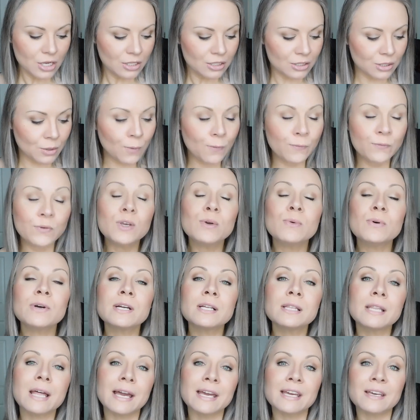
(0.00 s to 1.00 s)
So if you
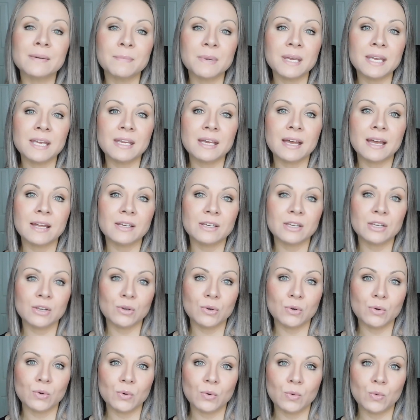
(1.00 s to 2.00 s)
are like me and
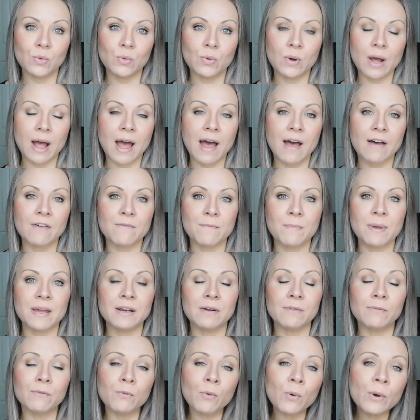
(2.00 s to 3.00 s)
you have
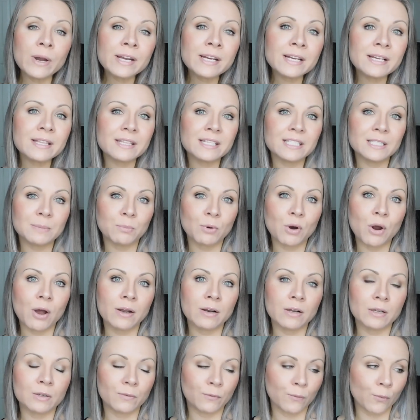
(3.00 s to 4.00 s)
been avoiding this
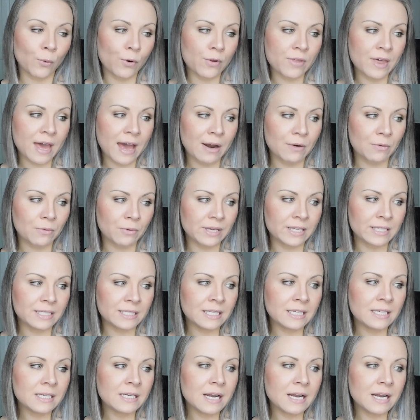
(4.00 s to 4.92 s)
product for that reason,